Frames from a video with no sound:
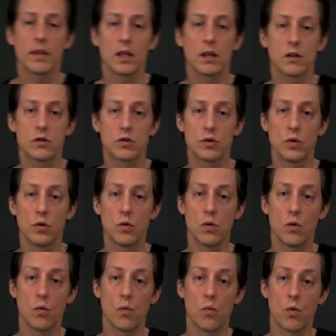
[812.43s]

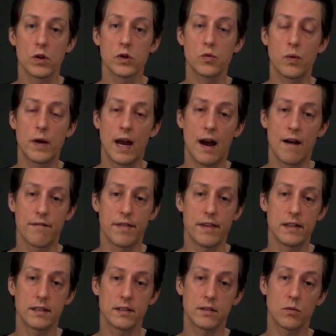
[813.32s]
So once we have
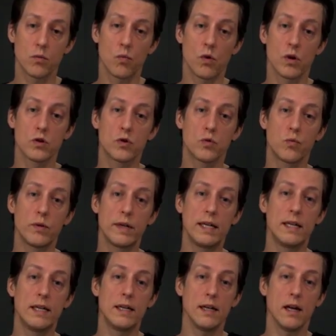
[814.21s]
this, once
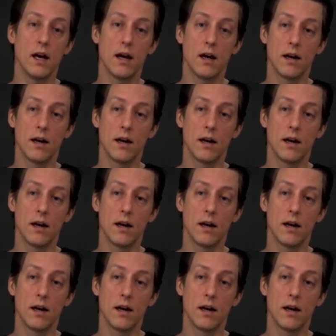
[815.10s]
we